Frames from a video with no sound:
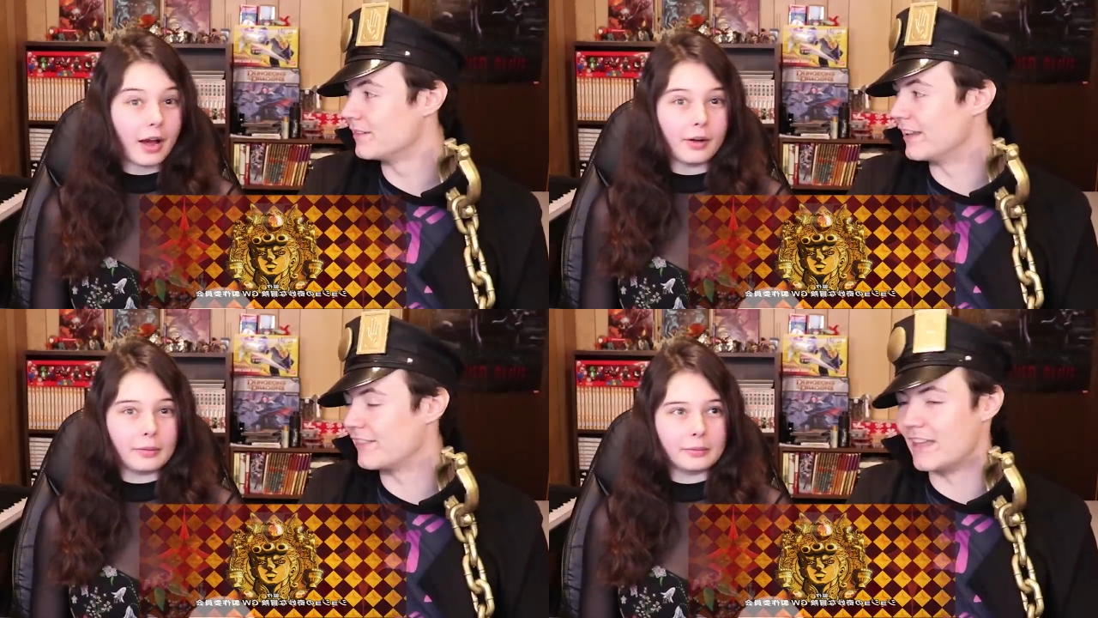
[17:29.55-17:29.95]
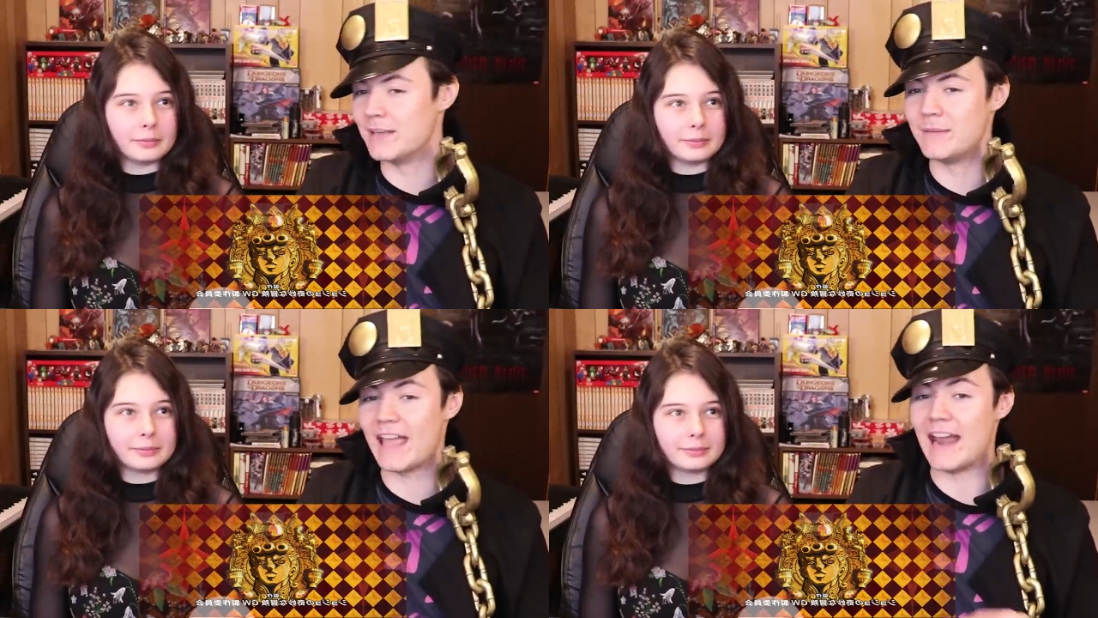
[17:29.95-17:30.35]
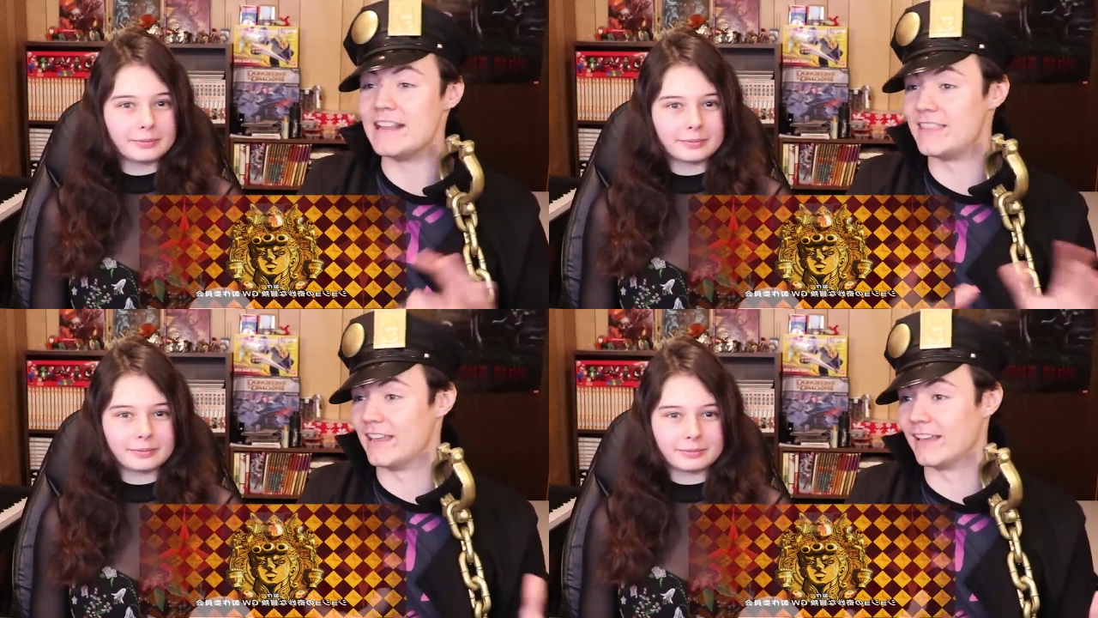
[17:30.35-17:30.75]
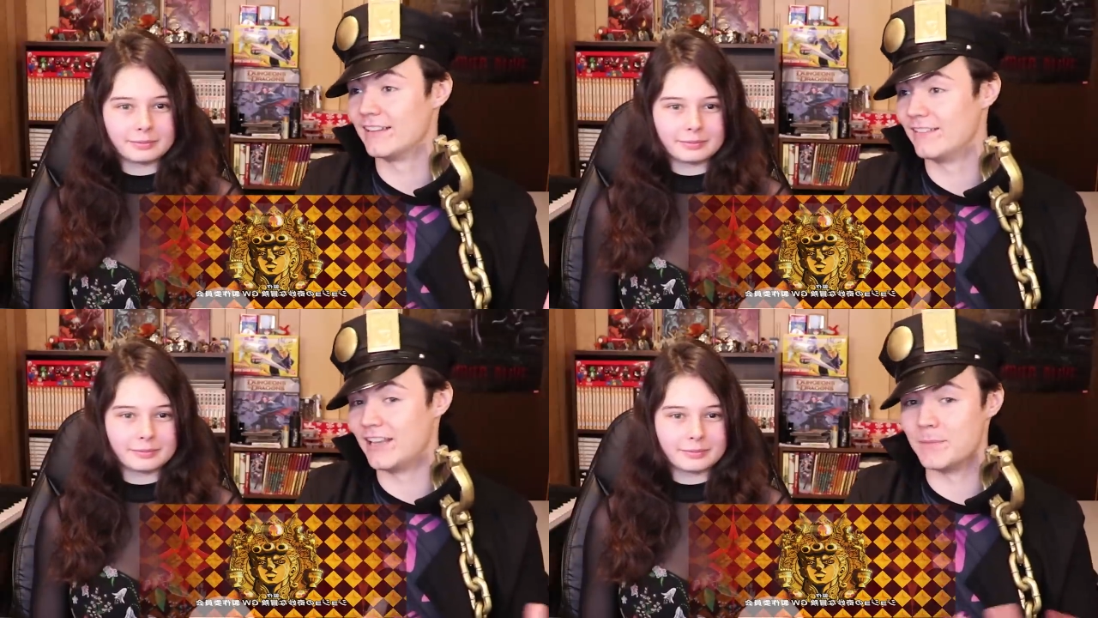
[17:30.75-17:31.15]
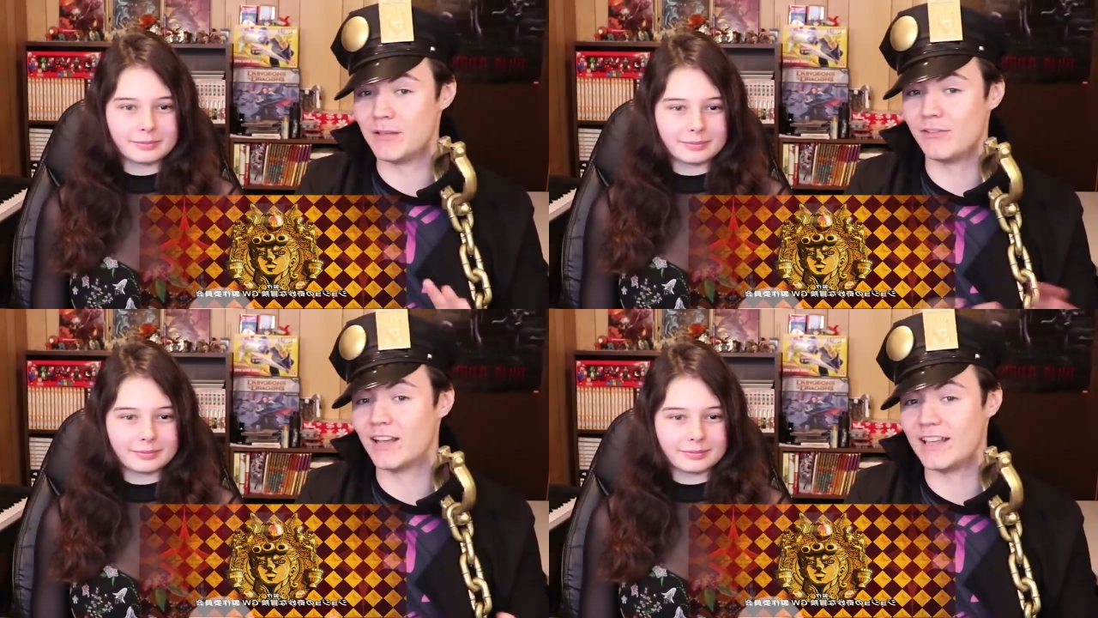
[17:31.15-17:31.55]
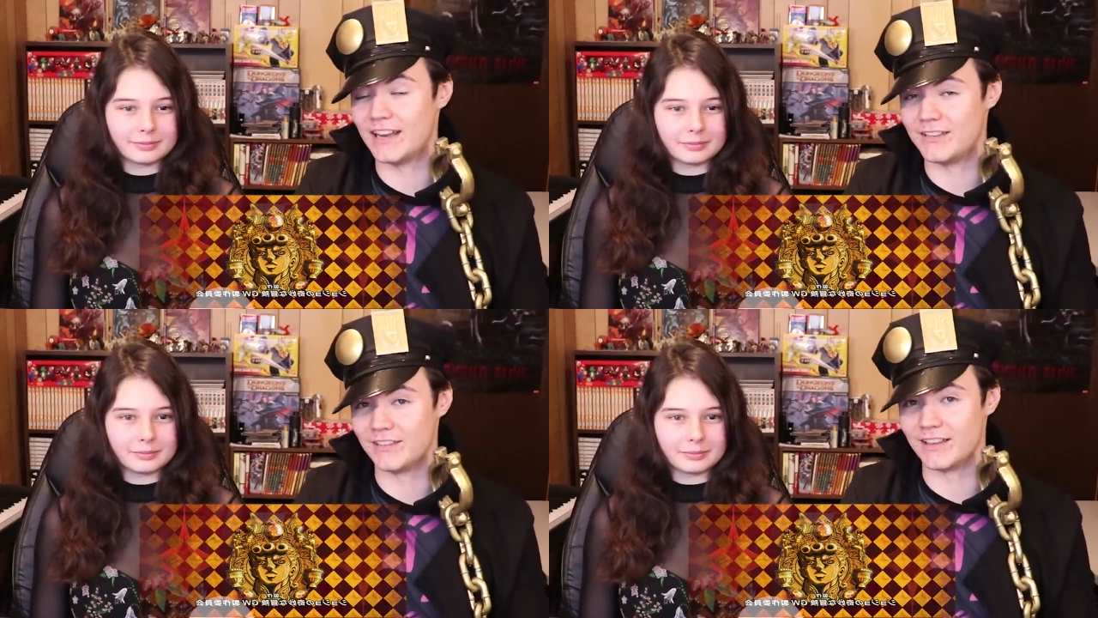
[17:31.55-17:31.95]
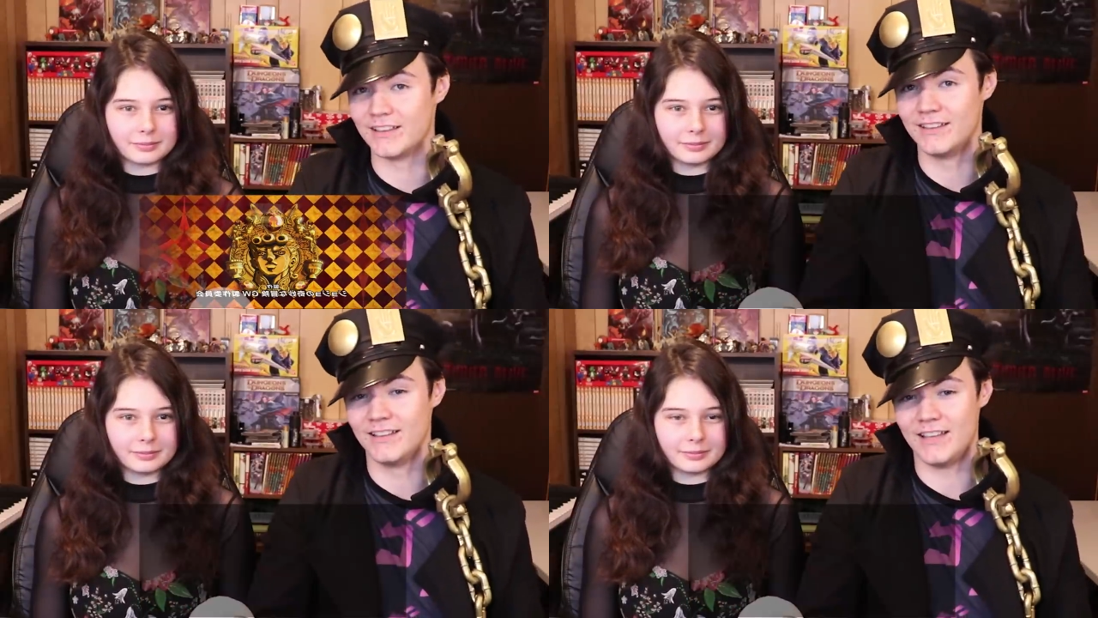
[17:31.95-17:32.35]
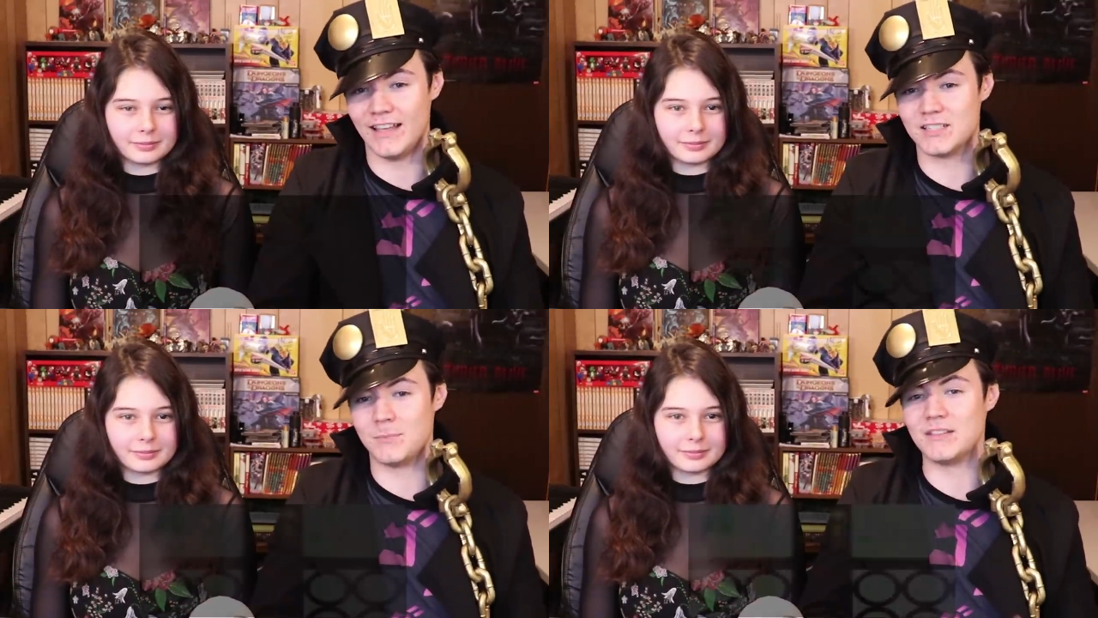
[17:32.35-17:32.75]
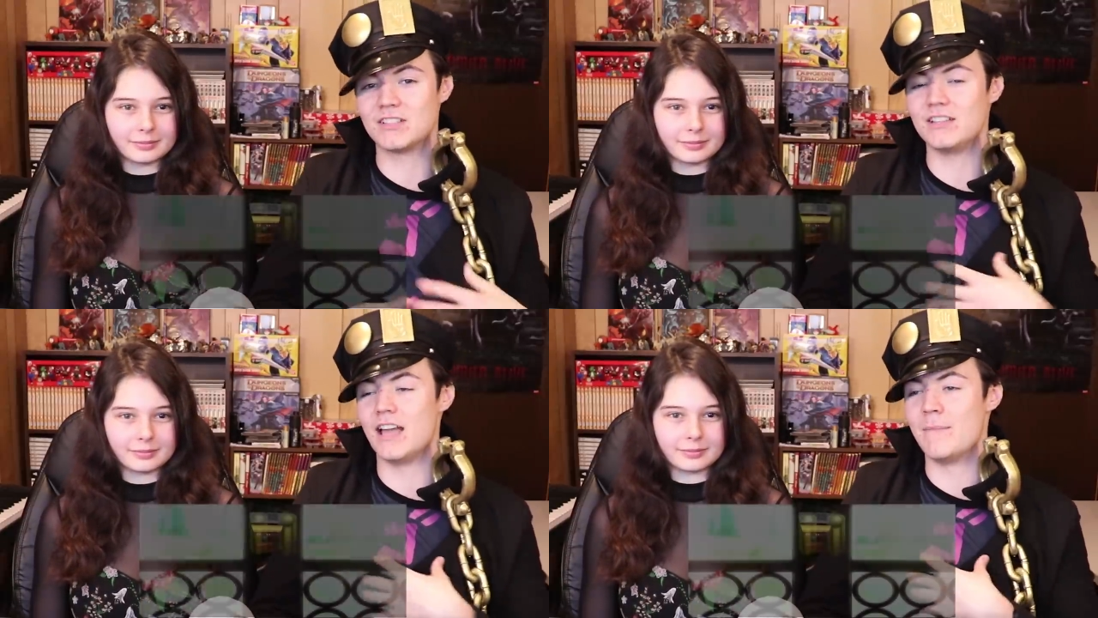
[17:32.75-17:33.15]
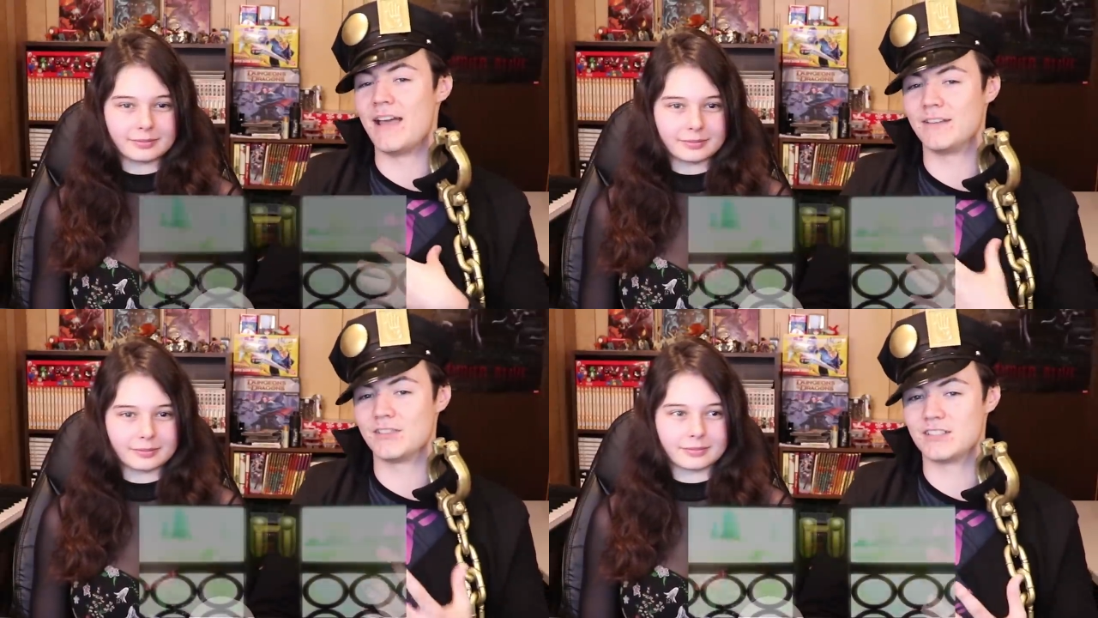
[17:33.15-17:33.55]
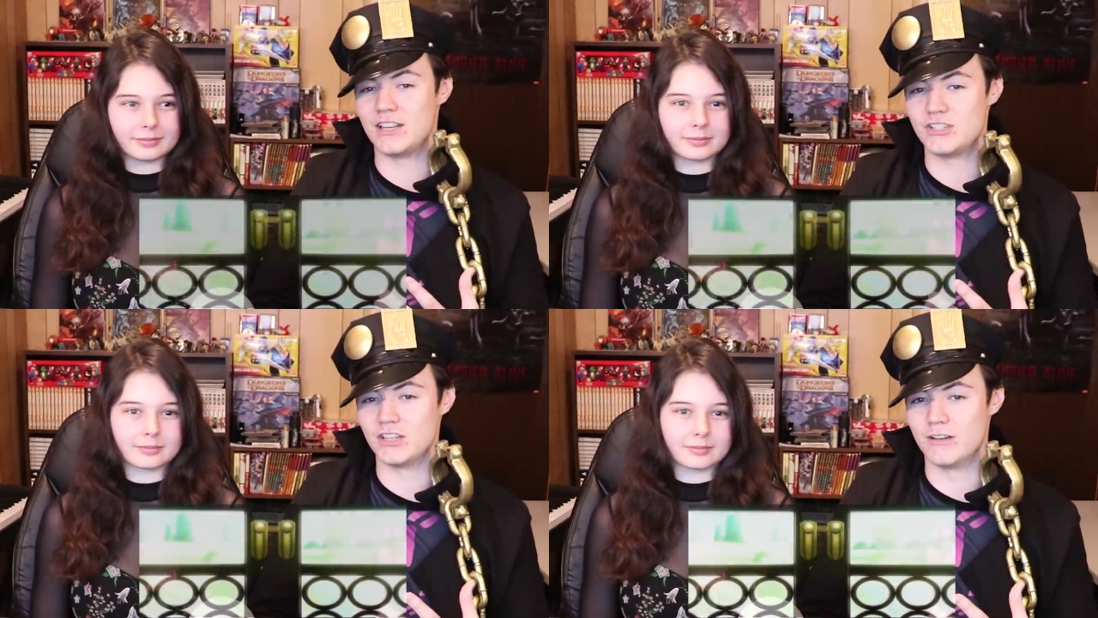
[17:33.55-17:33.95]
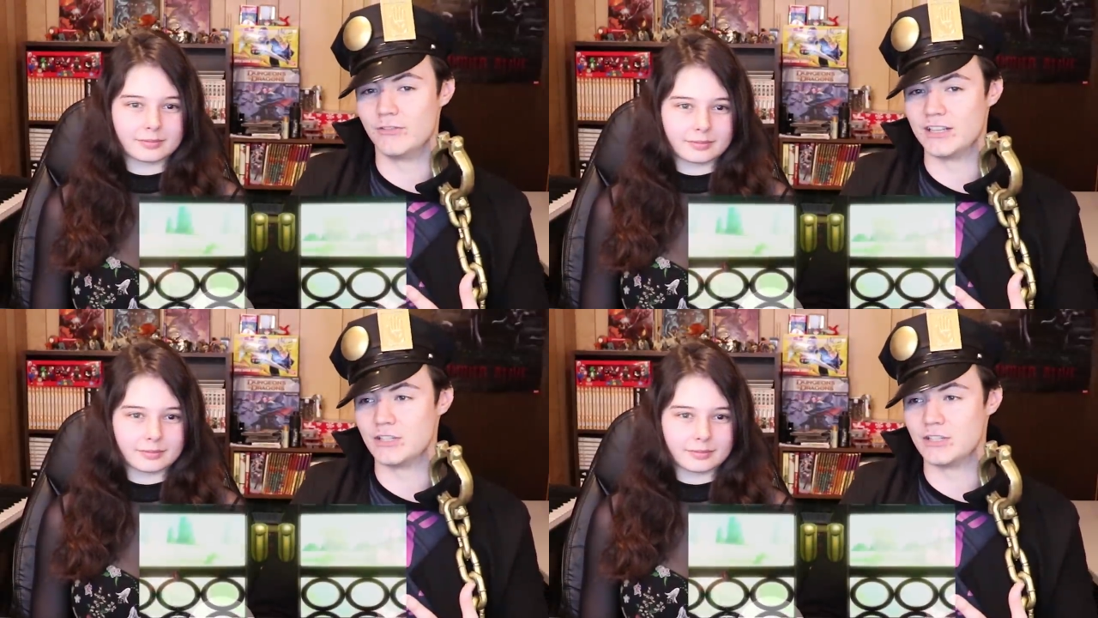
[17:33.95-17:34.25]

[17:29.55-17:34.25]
Speaker 1: Oh. Like they can be anything. They could be fucking anything. It's basically a manifestation of